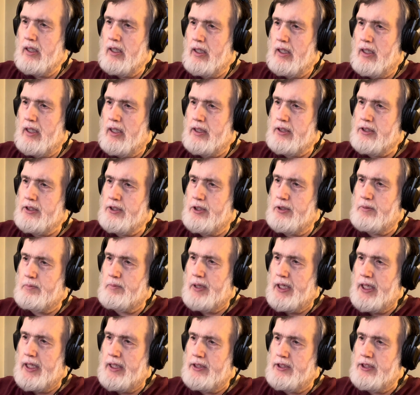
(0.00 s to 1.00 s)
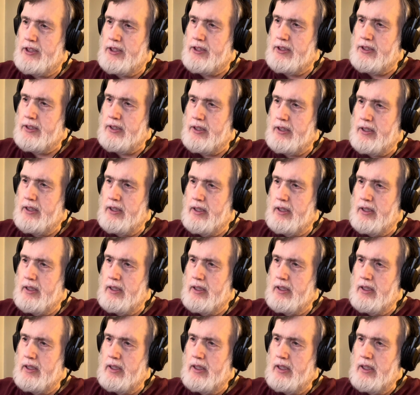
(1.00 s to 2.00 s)
Last 2 pages are,
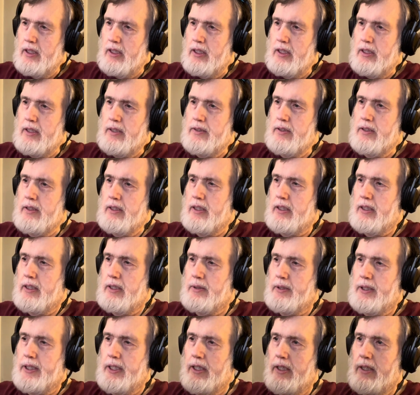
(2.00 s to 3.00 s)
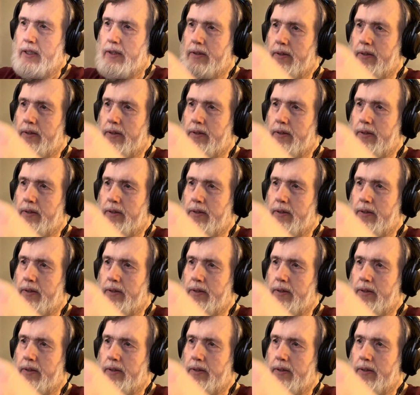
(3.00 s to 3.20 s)
there we go.